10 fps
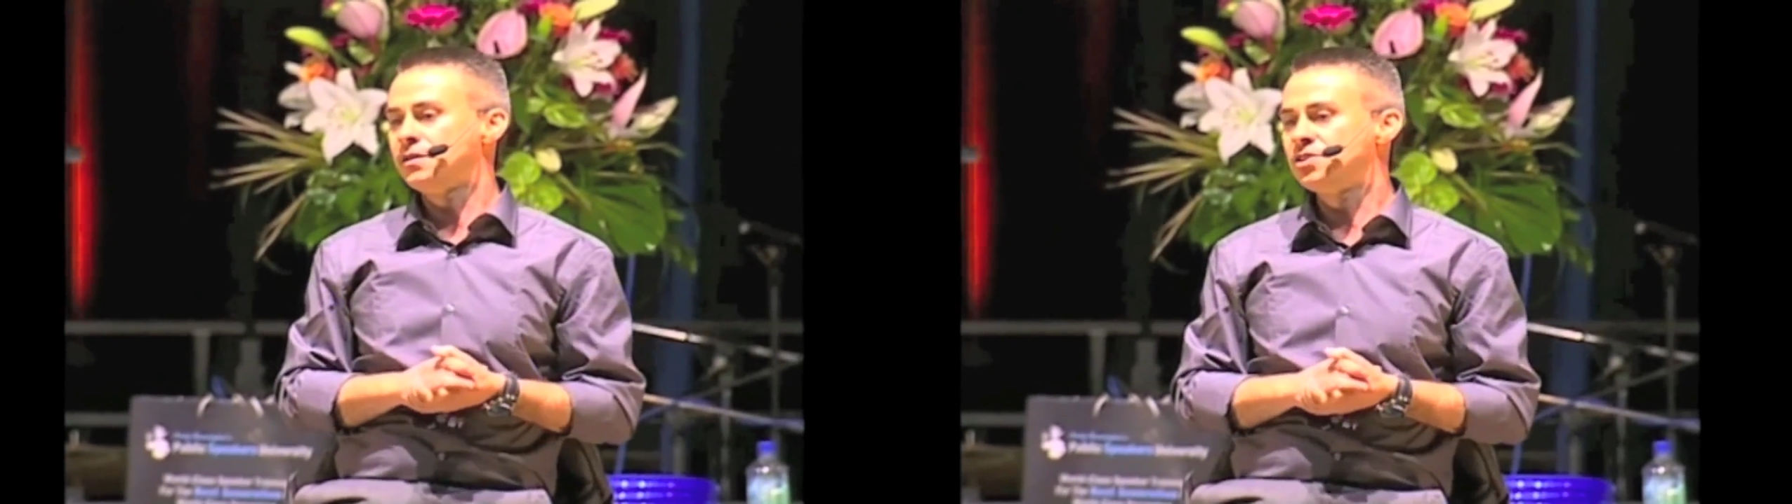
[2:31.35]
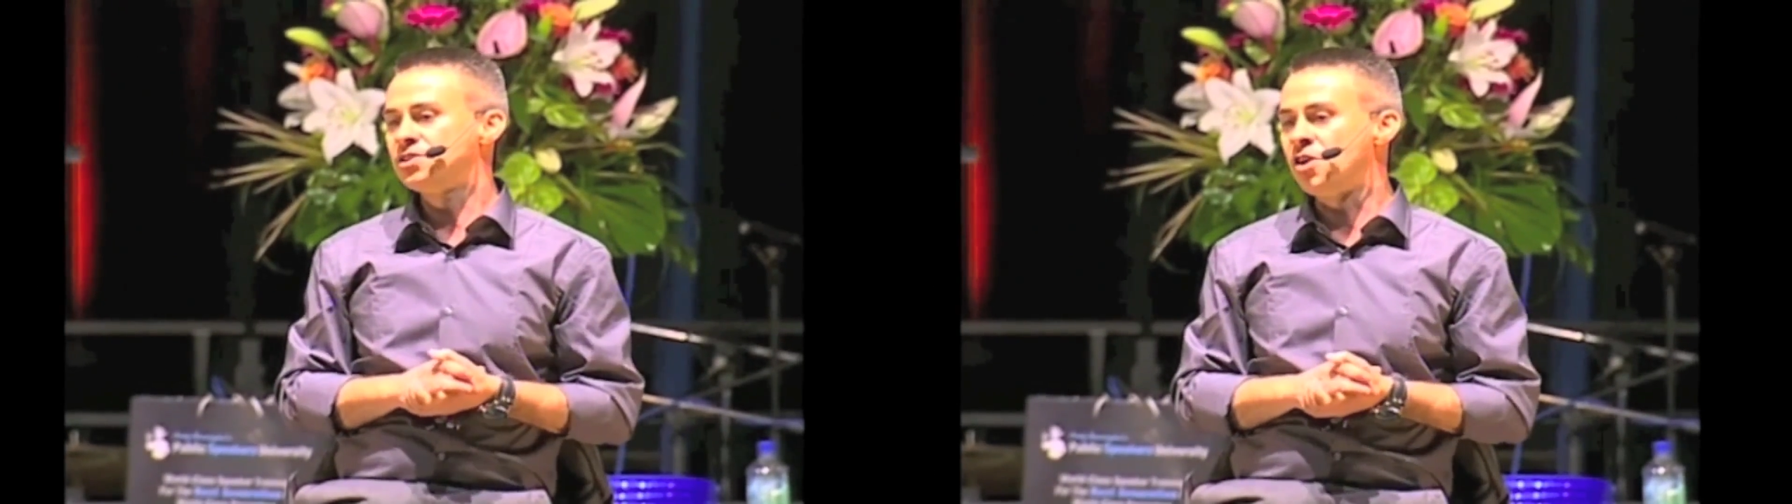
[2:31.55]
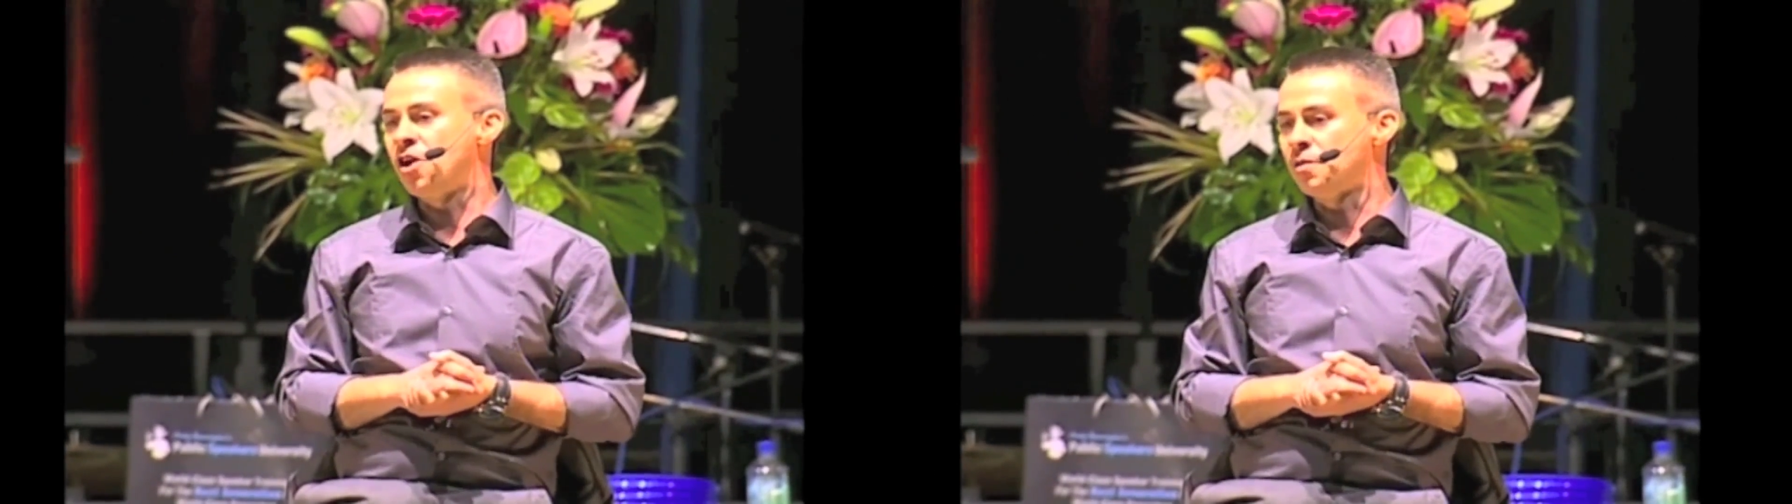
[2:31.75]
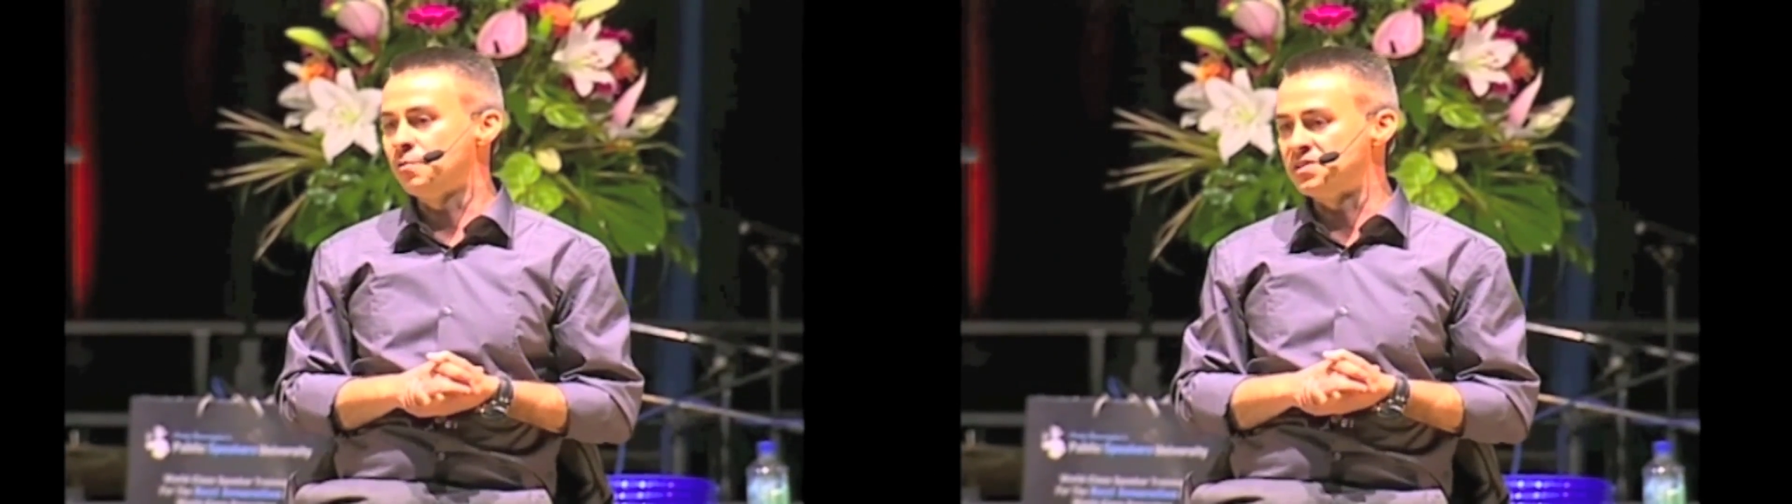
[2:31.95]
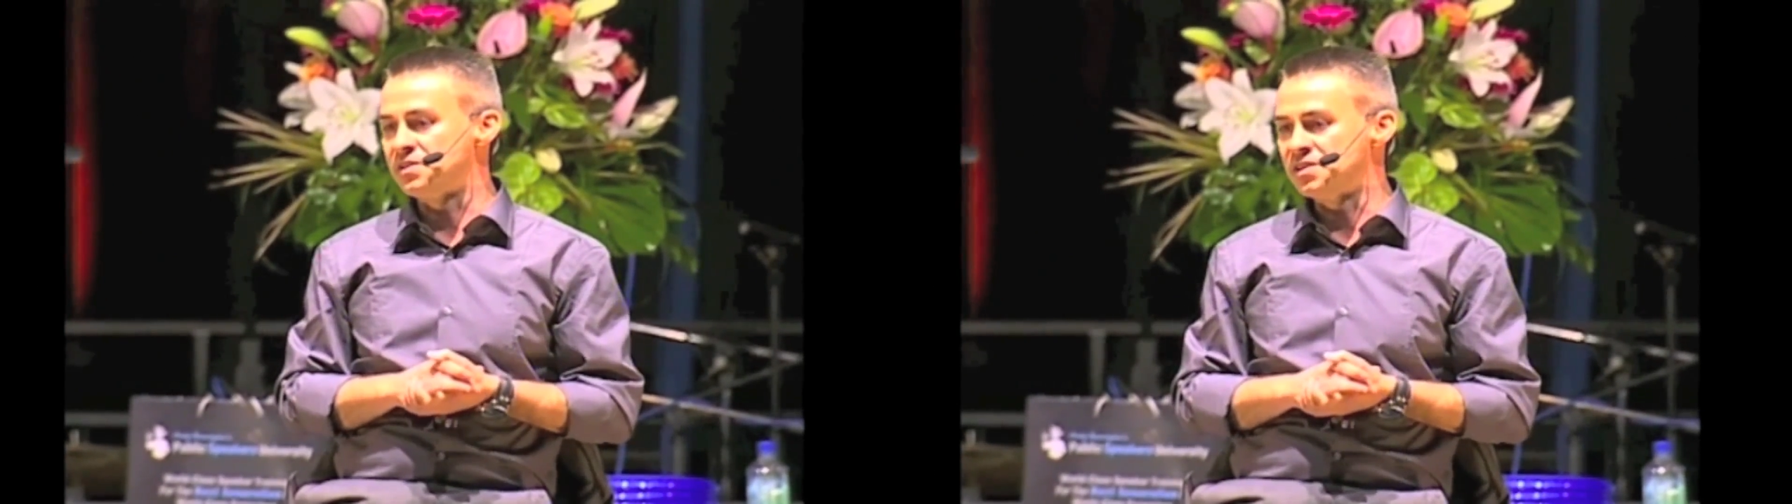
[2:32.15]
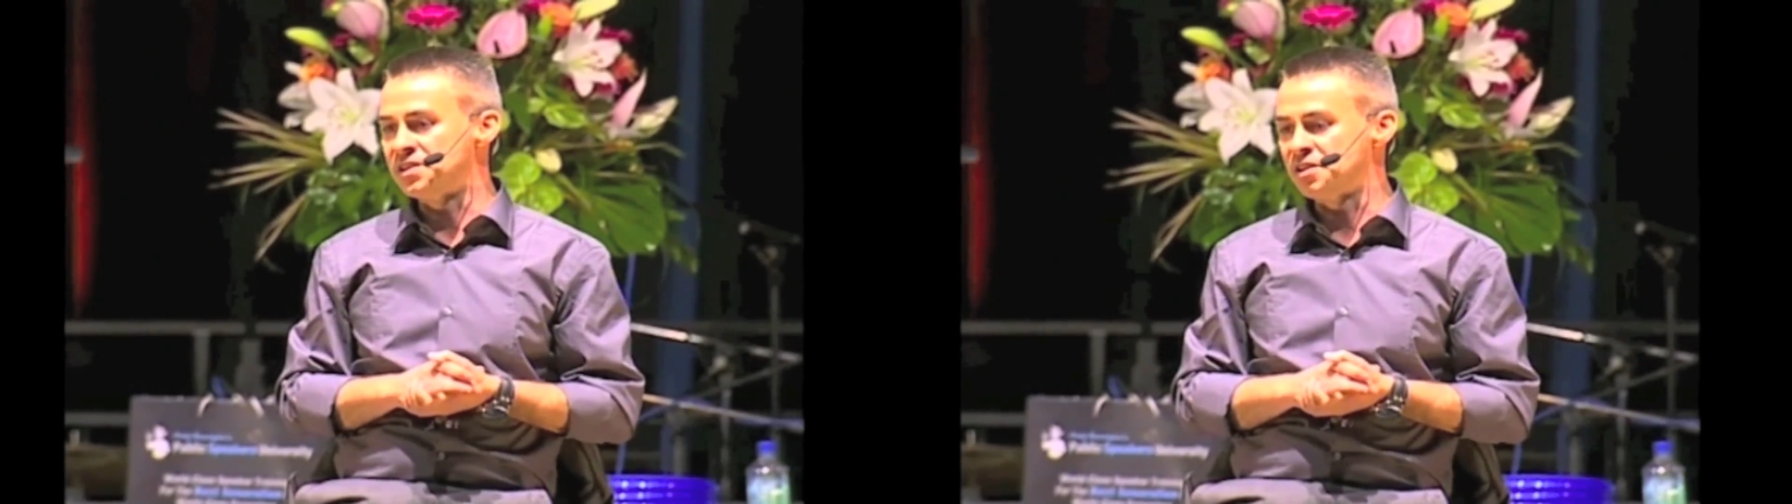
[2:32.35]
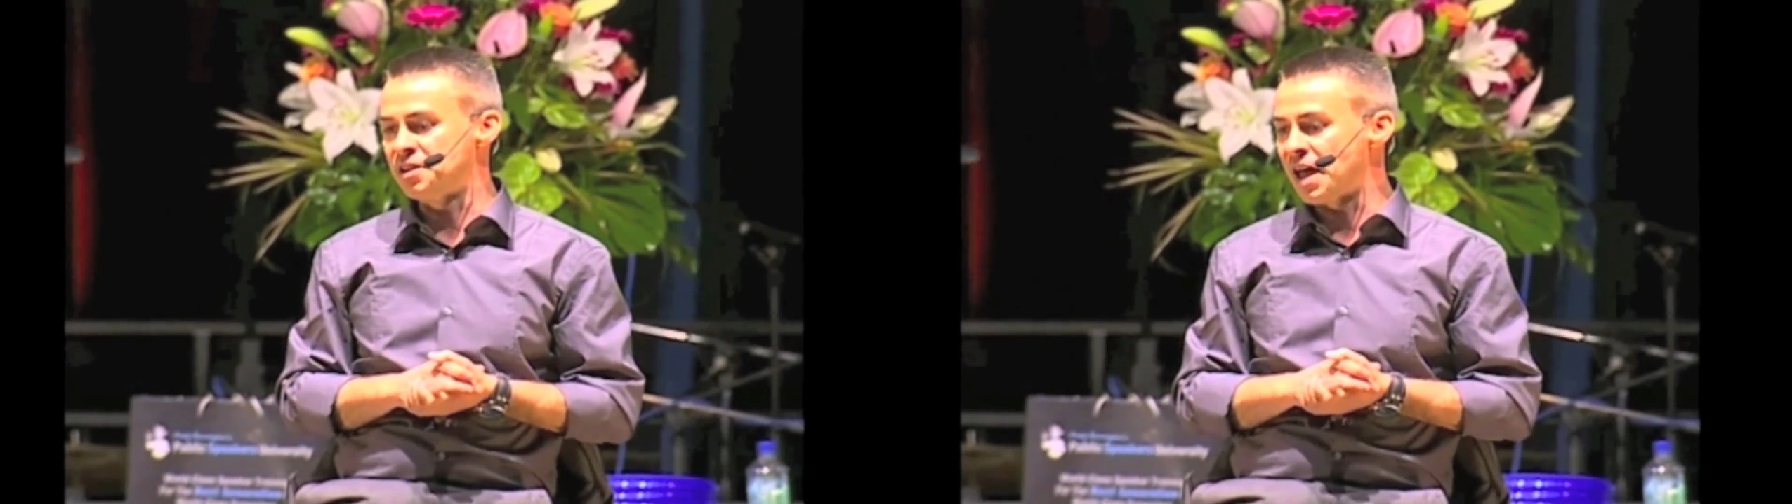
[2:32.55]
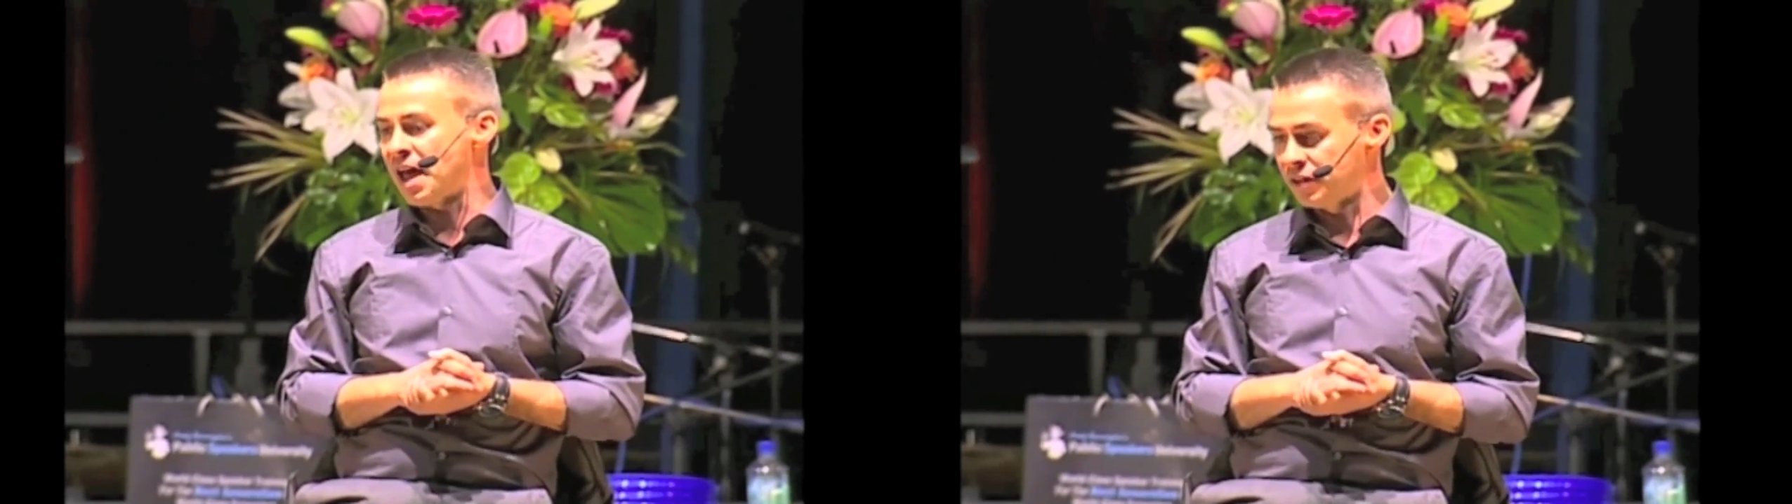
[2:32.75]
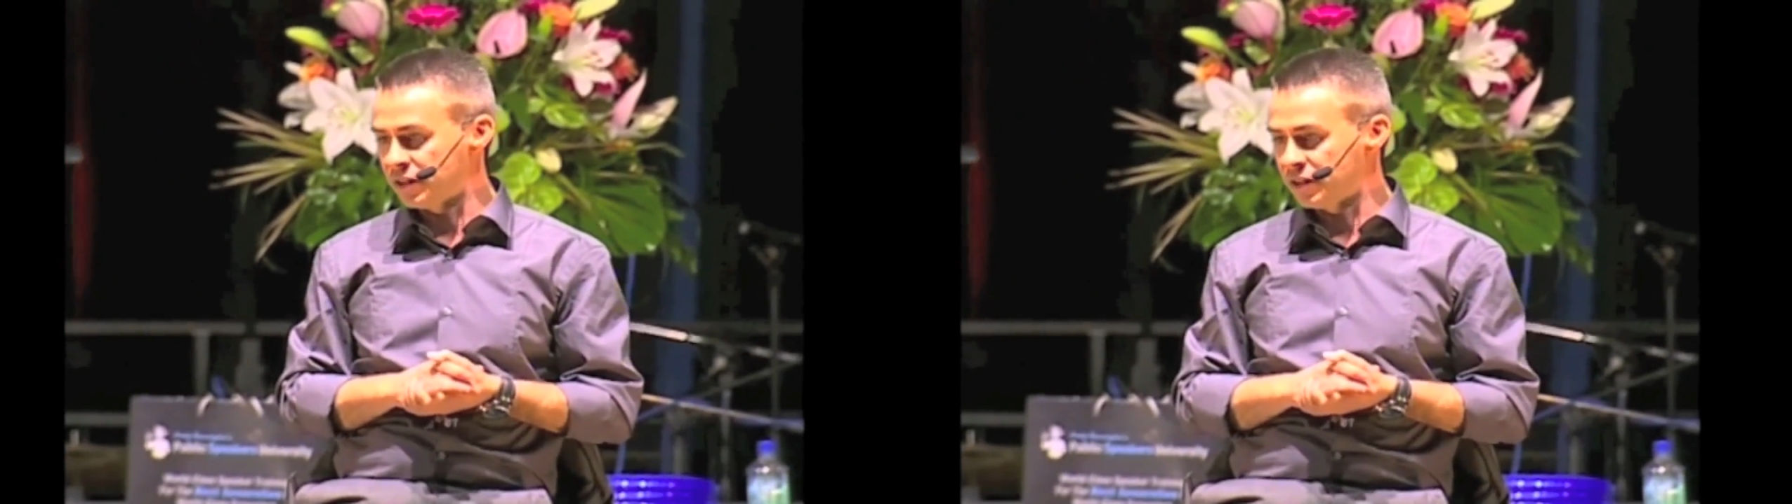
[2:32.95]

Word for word: to start the business since I didn't have